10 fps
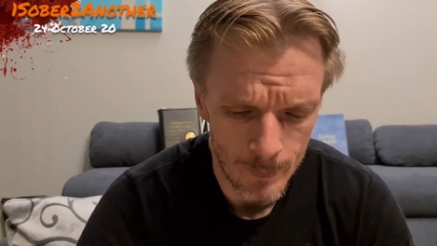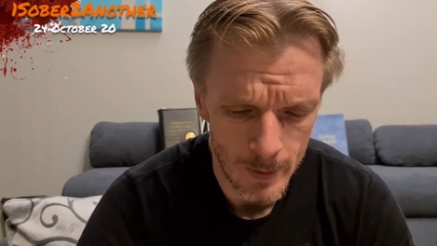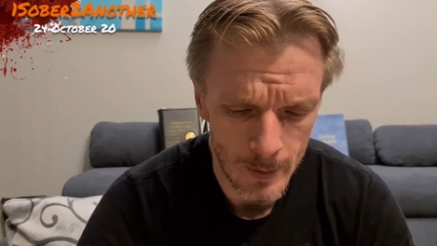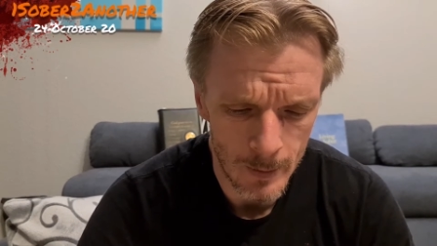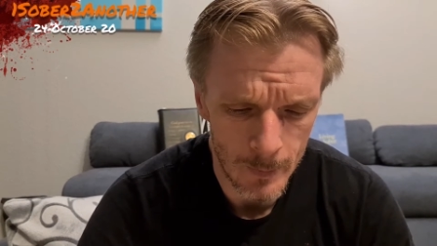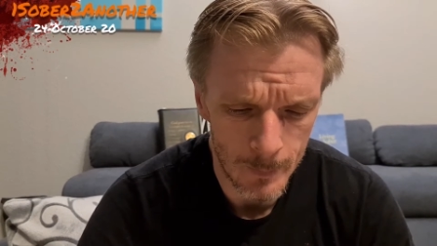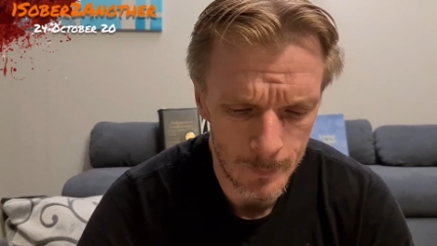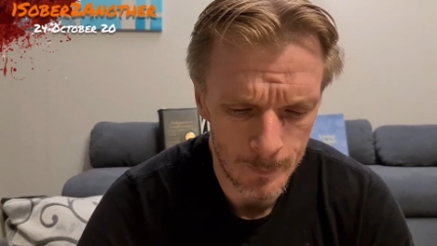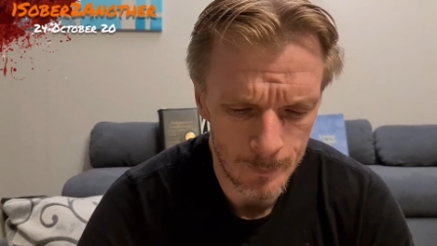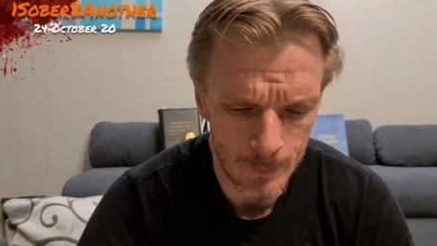You
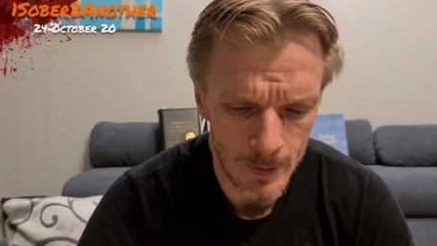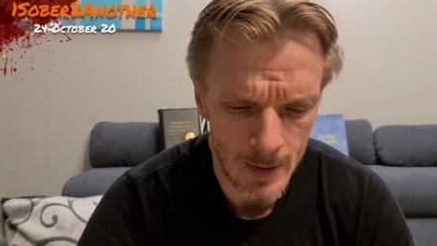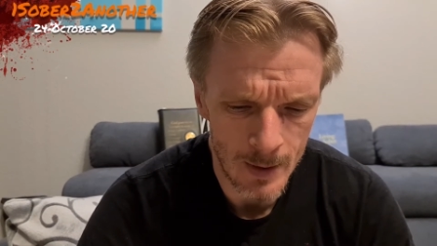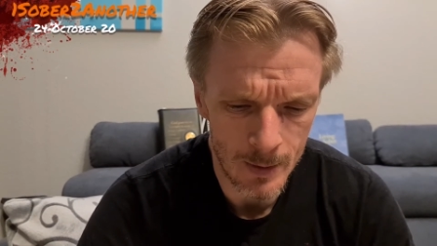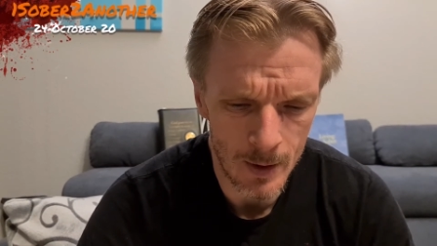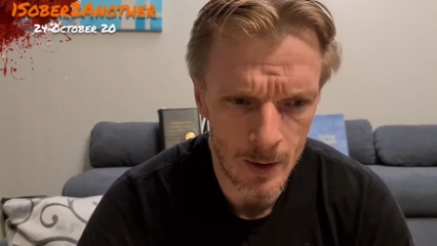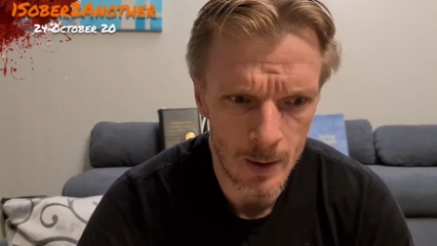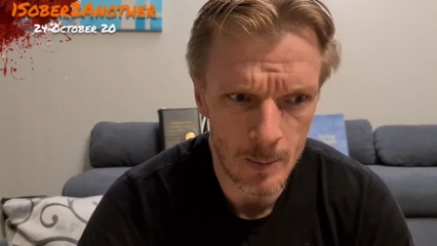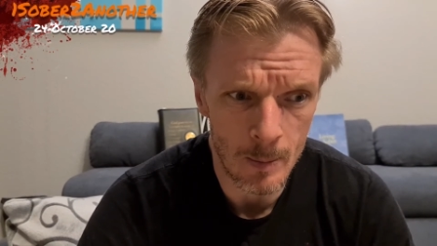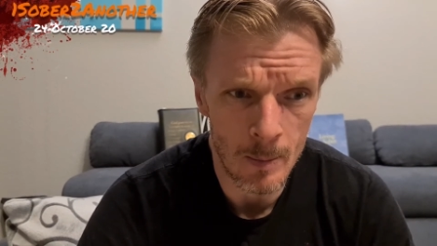know, there
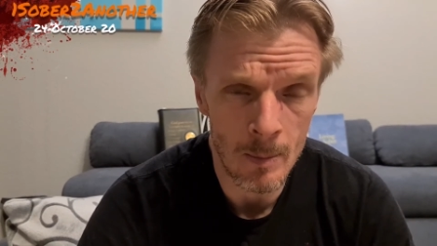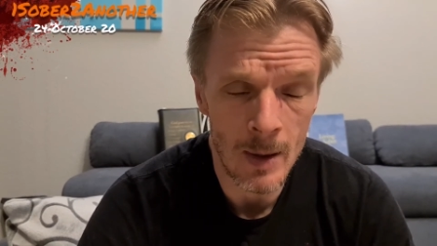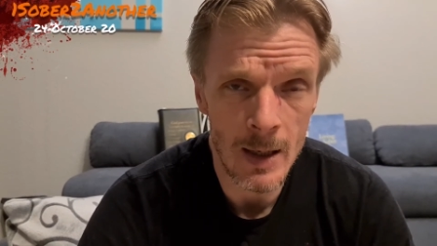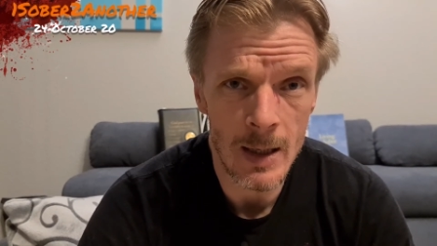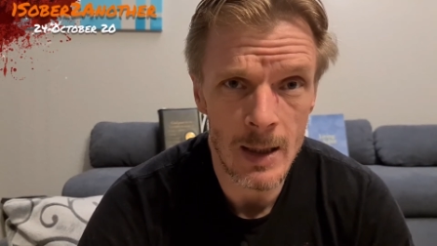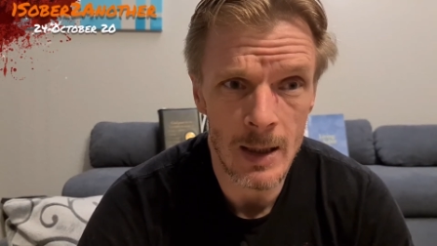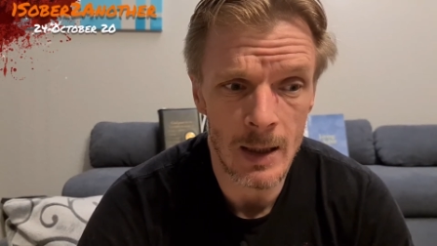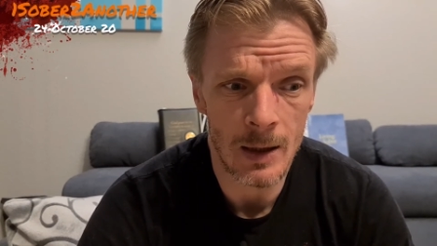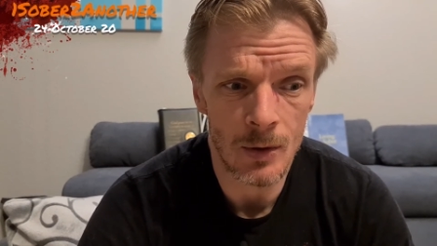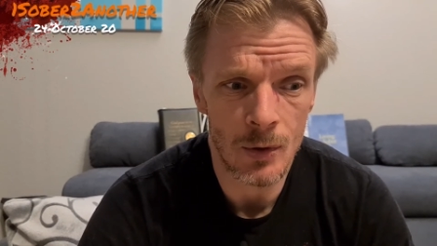are many
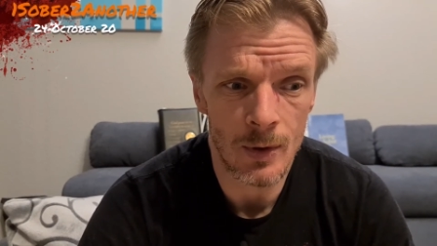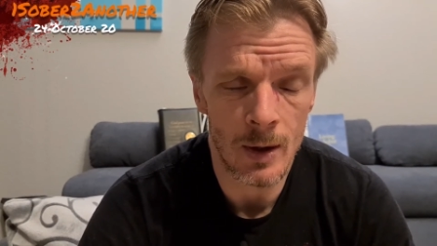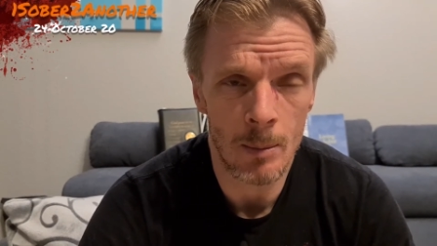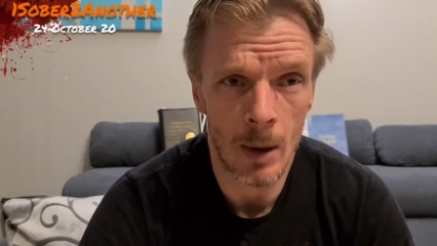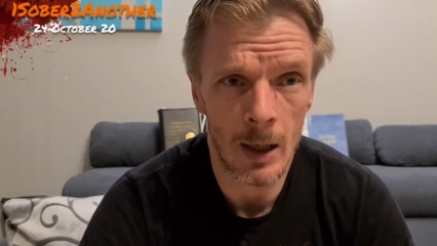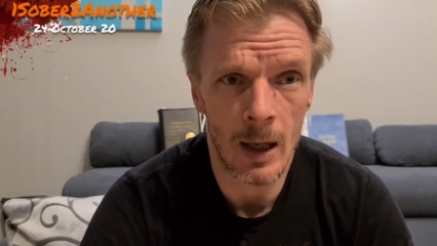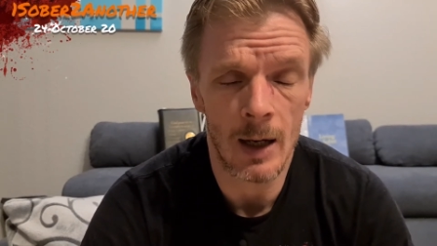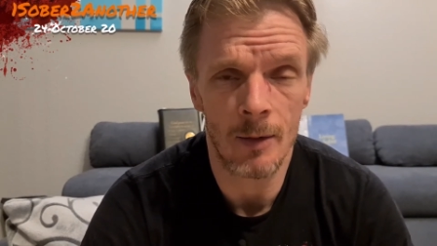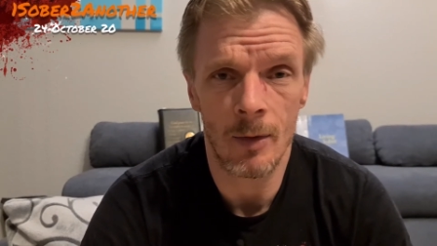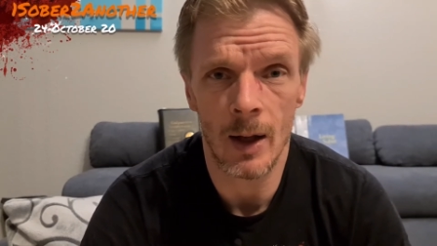things in my
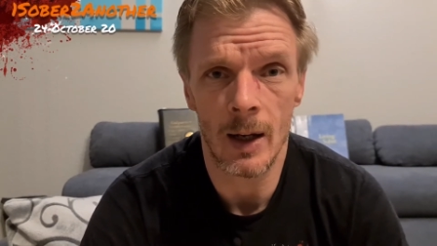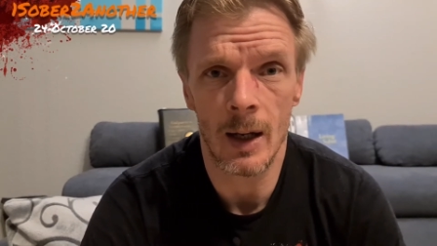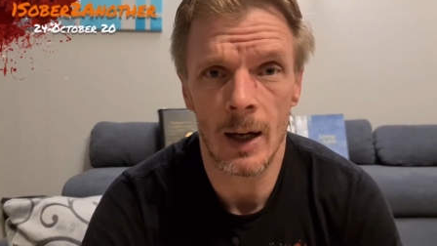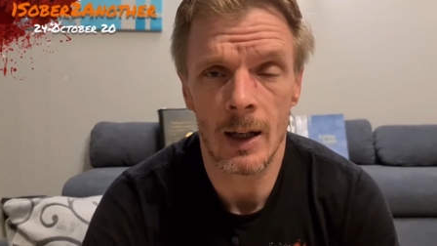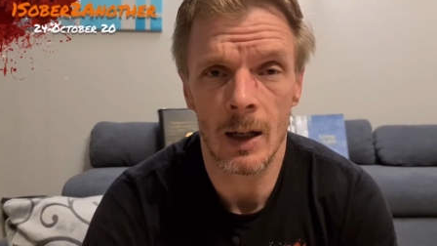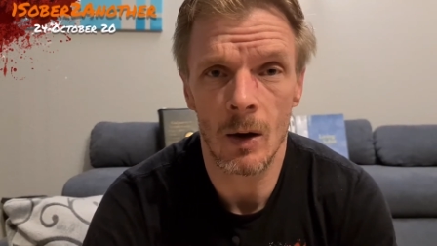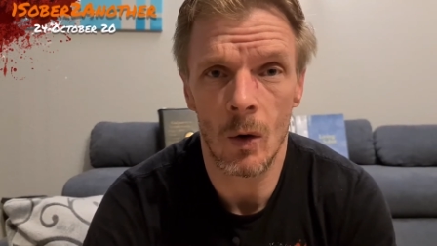life that I can